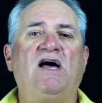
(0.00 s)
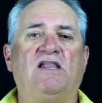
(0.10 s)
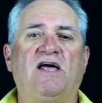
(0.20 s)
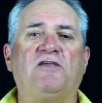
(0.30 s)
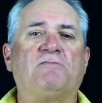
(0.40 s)

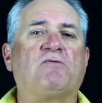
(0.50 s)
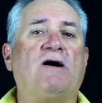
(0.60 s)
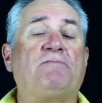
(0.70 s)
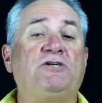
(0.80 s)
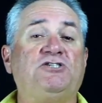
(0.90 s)
A lot of the
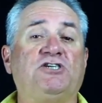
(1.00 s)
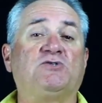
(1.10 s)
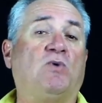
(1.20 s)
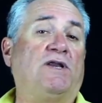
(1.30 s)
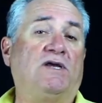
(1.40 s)
properties
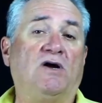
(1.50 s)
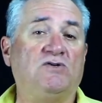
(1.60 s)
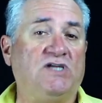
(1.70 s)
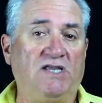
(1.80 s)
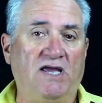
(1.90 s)
just want to
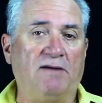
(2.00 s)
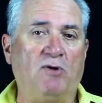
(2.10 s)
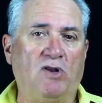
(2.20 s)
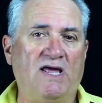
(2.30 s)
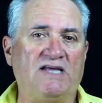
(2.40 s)
go to the
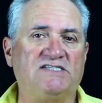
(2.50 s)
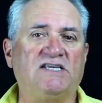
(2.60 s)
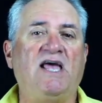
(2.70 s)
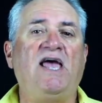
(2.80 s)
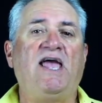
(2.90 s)

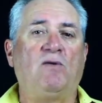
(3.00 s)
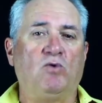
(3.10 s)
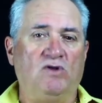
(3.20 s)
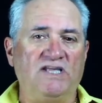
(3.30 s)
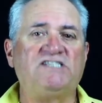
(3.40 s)
MLS
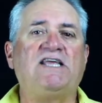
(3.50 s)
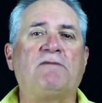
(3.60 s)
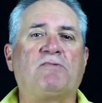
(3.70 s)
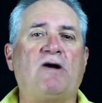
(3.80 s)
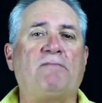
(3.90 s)
and we'll list
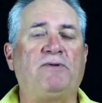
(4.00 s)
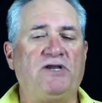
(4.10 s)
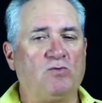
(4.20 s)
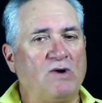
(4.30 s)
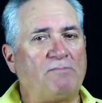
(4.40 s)
that
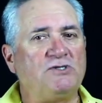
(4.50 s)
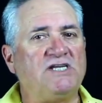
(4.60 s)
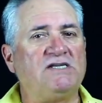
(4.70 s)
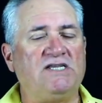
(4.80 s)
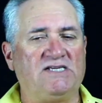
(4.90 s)
property and
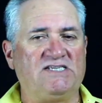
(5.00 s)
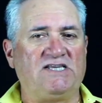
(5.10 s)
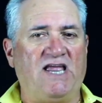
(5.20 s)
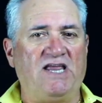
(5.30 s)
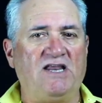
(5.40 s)
represent the
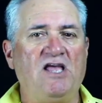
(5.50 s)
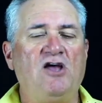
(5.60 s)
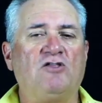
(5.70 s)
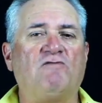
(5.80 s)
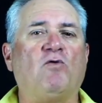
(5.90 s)
estate.
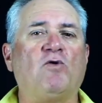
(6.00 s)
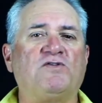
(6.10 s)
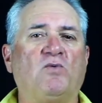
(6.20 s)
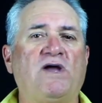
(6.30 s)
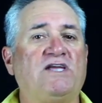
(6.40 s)
The
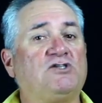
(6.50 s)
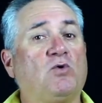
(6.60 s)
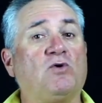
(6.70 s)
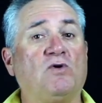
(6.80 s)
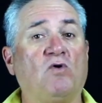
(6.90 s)
fourth way is
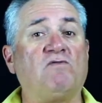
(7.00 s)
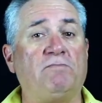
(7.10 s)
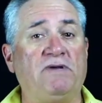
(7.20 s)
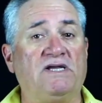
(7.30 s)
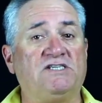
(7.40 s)
court
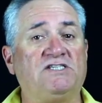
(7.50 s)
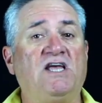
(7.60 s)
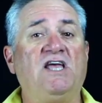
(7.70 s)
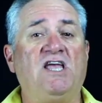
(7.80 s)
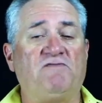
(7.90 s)

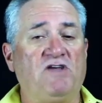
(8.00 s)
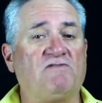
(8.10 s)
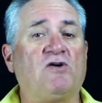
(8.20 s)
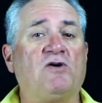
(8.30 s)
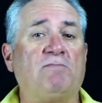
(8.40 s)
overbids. If you
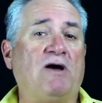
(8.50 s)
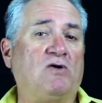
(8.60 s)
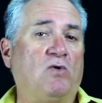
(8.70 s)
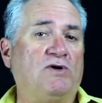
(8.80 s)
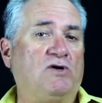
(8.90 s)
ever heard
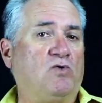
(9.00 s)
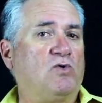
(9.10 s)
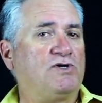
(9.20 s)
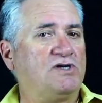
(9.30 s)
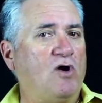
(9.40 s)
about going to
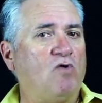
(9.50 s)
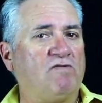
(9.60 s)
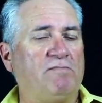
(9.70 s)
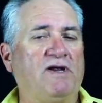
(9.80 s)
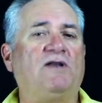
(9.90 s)
court to
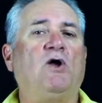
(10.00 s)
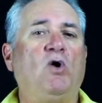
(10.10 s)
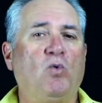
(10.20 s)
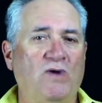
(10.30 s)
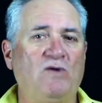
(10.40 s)
overbid,
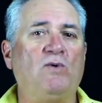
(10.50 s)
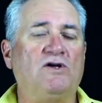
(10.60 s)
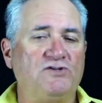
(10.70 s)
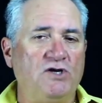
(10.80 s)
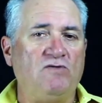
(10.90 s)
we
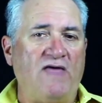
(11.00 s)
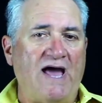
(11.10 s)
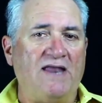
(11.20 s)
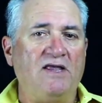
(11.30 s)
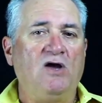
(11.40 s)
will do
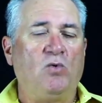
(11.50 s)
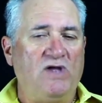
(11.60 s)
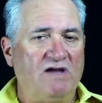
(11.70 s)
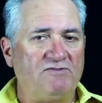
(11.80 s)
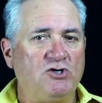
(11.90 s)
that.
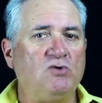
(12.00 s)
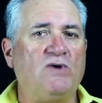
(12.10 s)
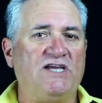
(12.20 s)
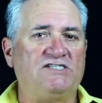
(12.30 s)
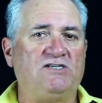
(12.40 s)
We have
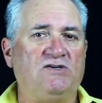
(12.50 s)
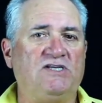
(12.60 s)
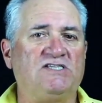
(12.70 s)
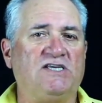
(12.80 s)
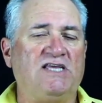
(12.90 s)
two ways to do
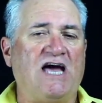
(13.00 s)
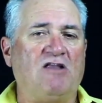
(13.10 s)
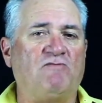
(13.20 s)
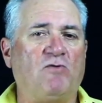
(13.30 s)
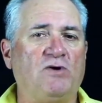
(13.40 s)
this in
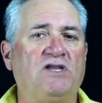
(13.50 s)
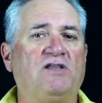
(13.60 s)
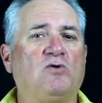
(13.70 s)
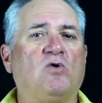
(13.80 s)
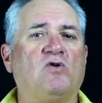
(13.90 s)

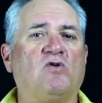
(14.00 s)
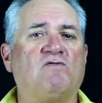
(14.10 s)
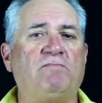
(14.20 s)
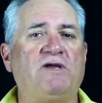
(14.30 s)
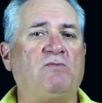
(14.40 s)
California. The court
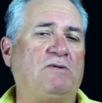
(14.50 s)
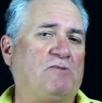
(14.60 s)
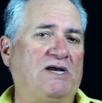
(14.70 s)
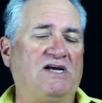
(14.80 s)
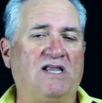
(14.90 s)
overbid, we
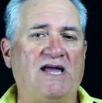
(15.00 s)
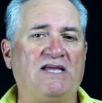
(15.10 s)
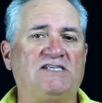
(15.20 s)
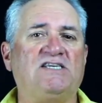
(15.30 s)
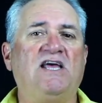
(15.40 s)
bring
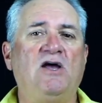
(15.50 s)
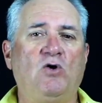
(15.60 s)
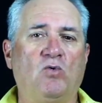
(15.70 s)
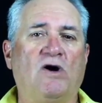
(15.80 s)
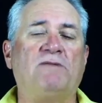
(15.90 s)
clients
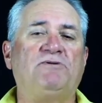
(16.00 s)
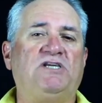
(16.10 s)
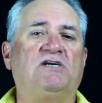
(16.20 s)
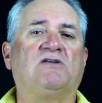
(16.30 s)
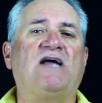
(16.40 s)
who want a
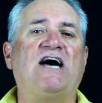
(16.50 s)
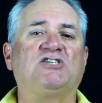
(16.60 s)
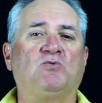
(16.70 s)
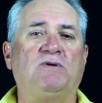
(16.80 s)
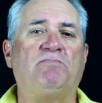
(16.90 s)
particular
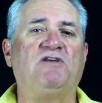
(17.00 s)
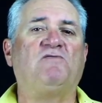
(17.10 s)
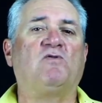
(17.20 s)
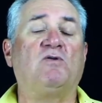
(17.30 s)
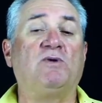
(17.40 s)
house, we
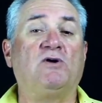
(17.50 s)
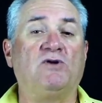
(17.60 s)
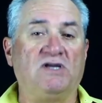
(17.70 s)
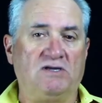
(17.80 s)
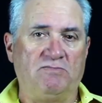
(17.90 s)
bid for them, we
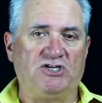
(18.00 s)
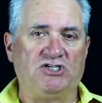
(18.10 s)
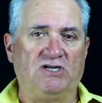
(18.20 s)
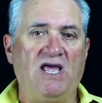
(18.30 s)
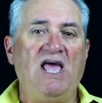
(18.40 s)
earn a
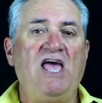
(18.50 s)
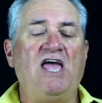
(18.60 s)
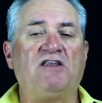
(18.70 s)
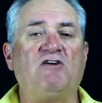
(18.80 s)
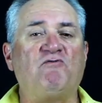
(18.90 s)
commission.
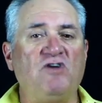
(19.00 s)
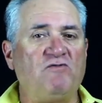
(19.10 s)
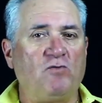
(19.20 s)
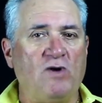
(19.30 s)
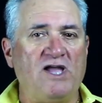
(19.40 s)
And the
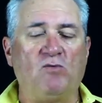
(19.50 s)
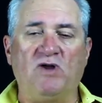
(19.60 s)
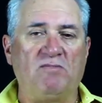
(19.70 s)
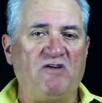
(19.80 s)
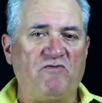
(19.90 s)
fifth way,
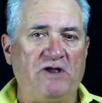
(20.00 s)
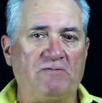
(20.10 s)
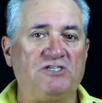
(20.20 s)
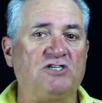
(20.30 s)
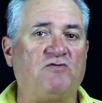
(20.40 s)
one of my
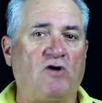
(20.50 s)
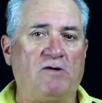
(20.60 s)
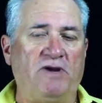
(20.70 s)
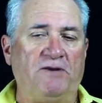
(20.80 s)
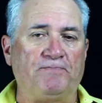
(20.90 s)
favorites, is
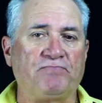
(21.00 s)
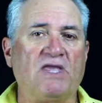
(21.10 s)
farming.